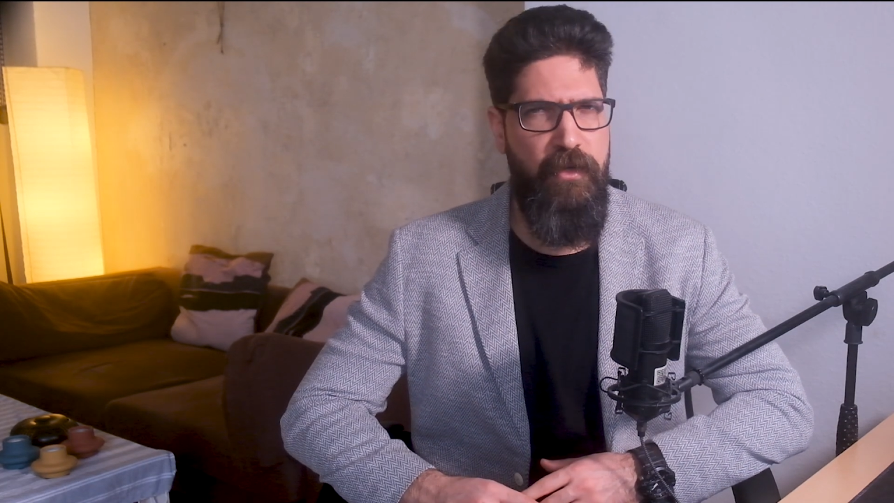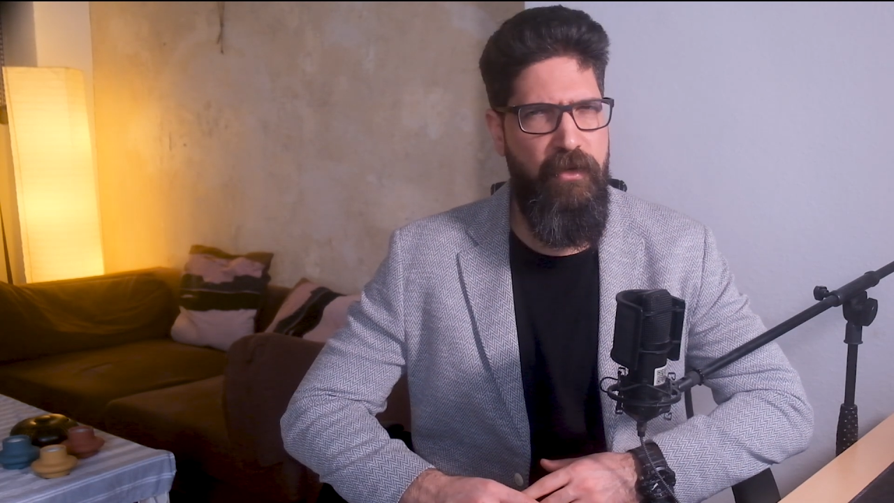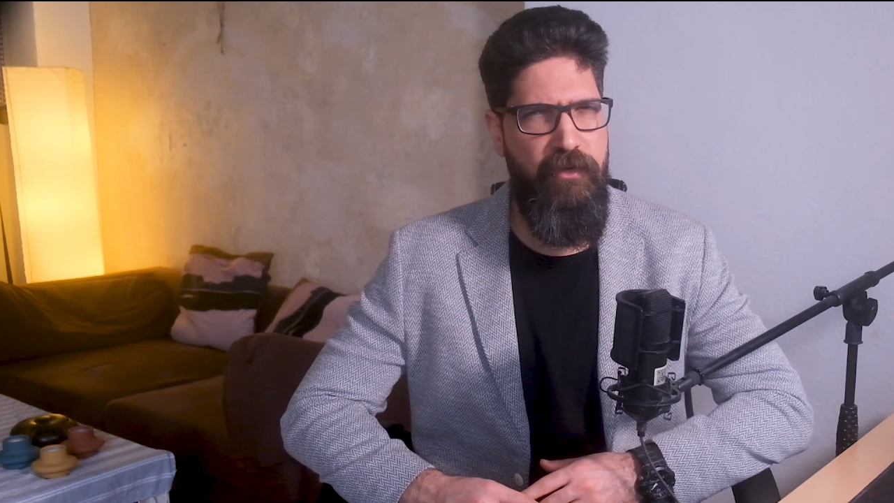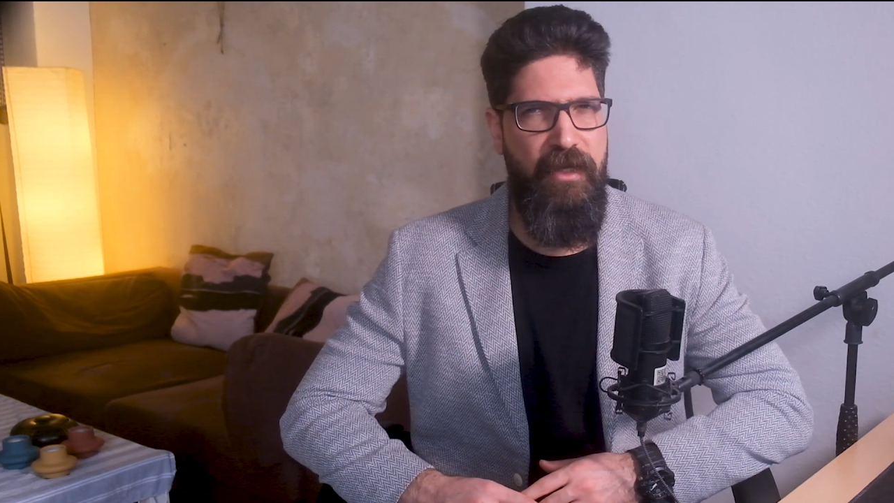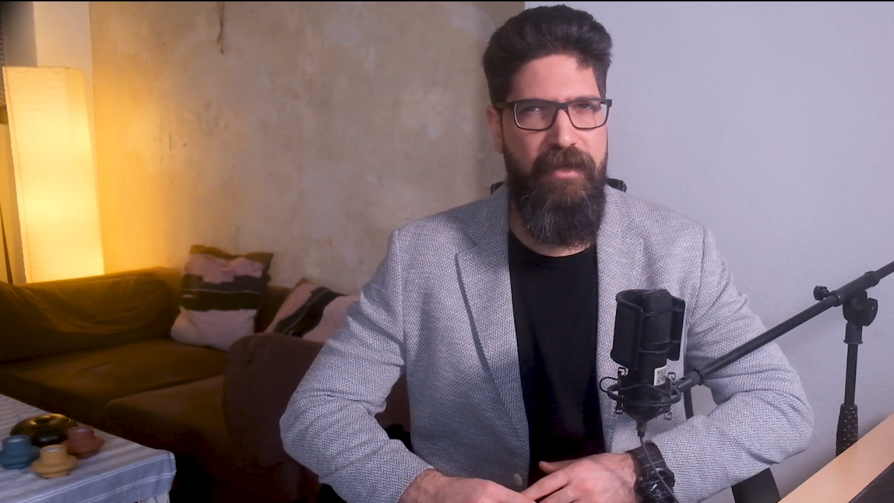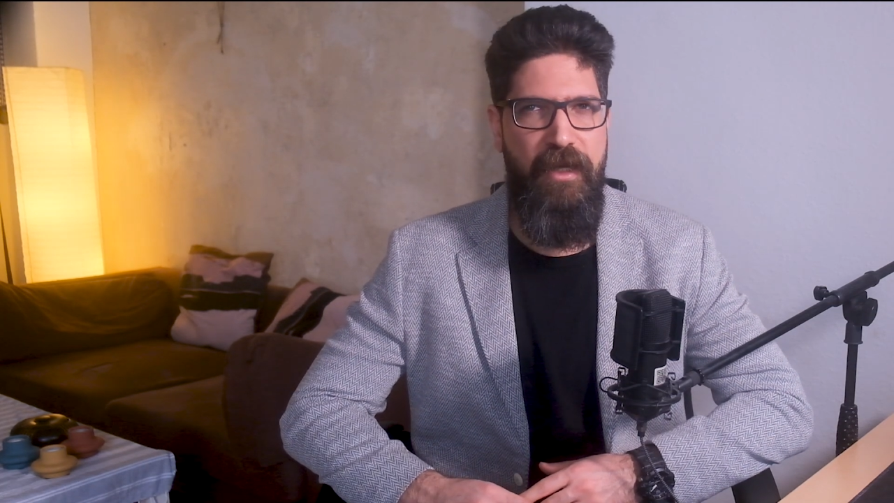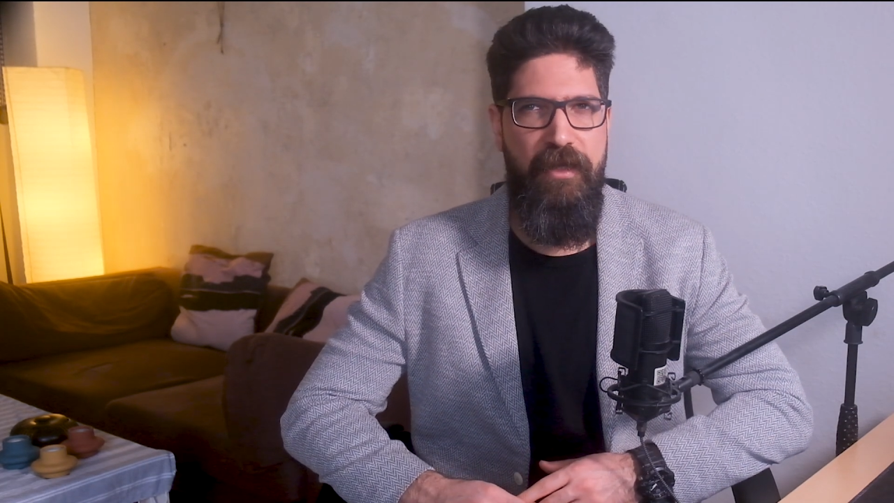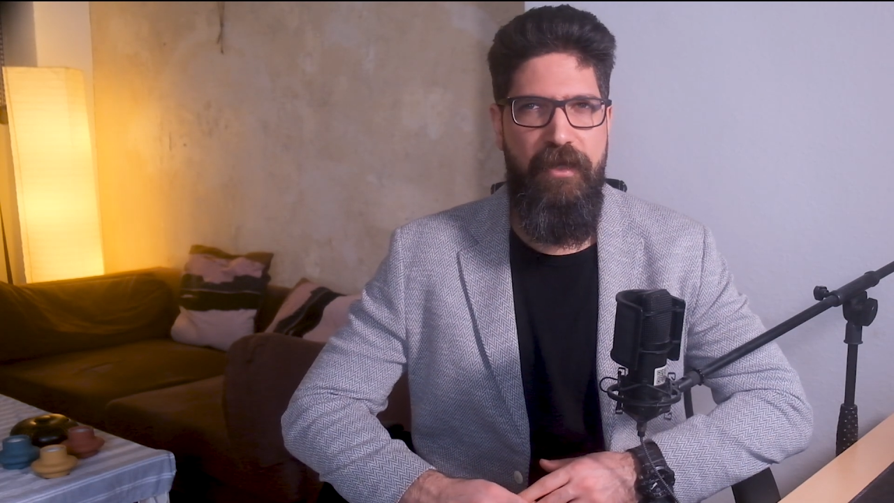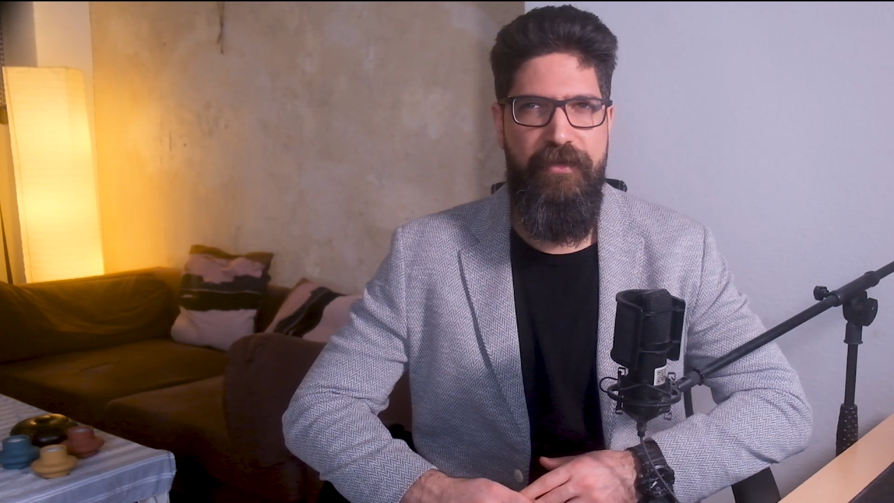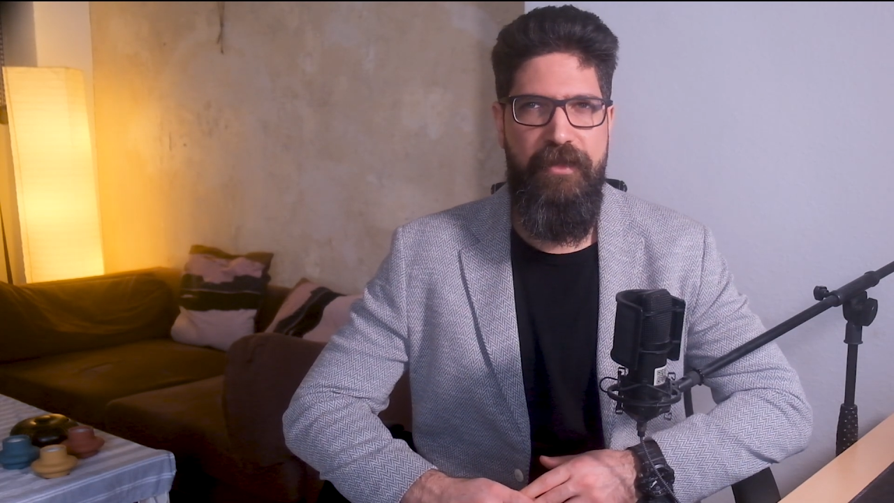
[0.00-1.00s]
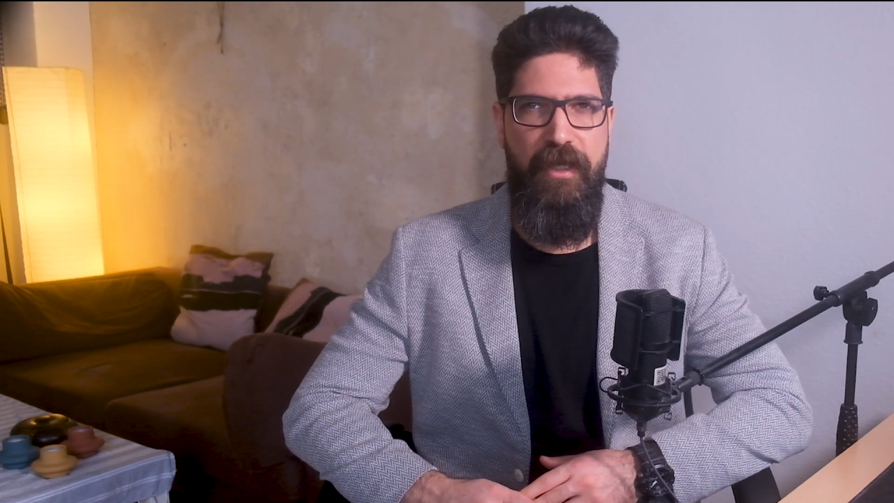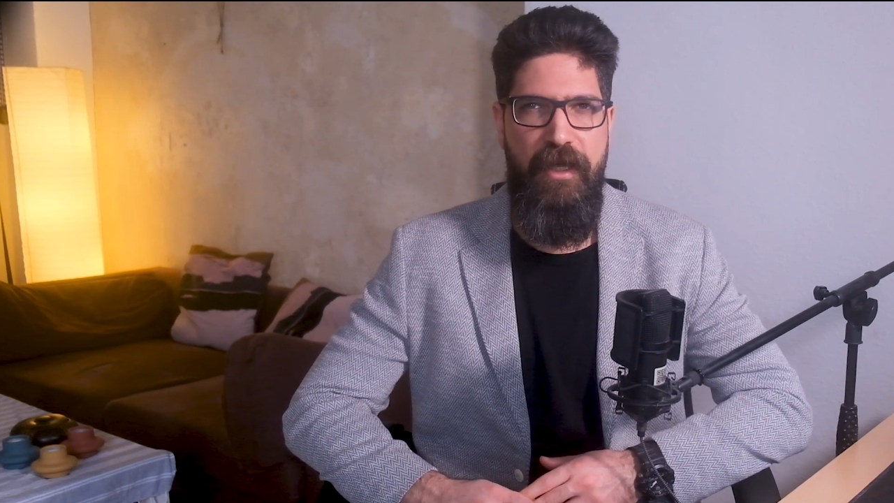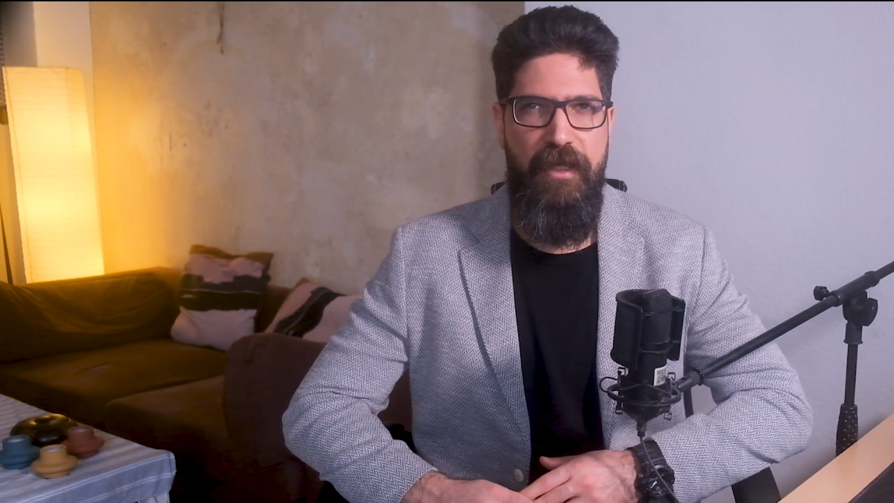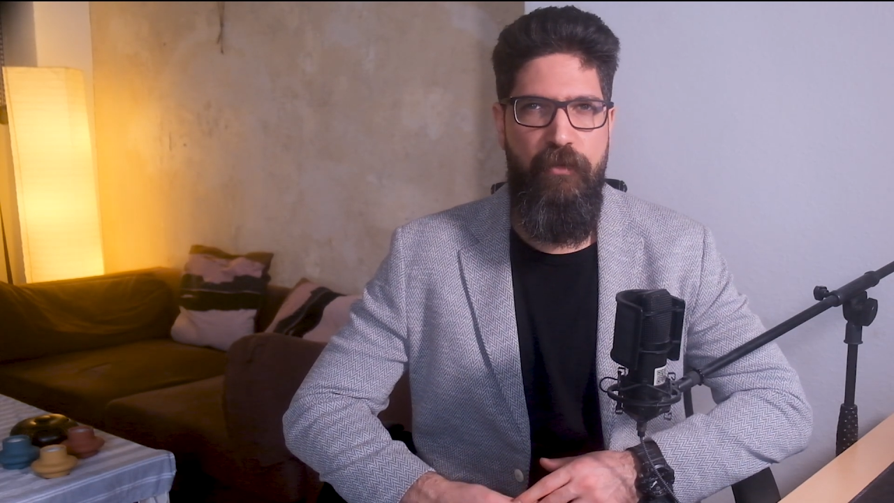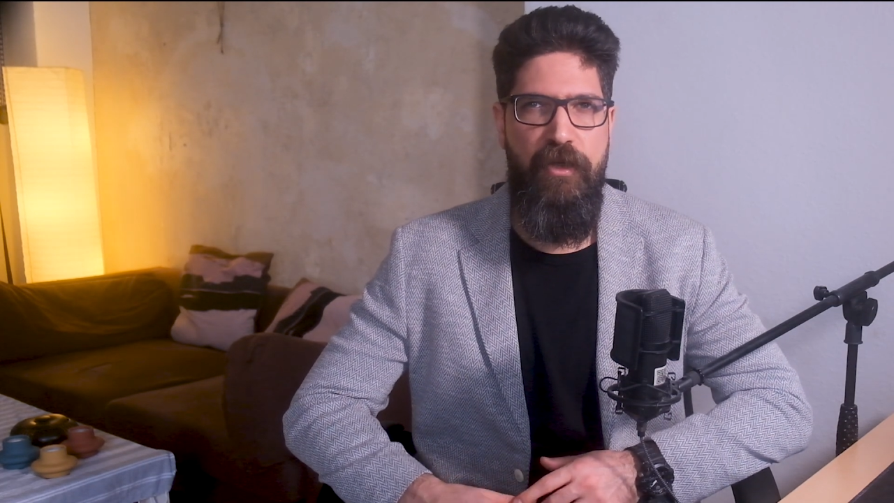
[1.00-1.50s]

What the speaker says: Because at the end of the day,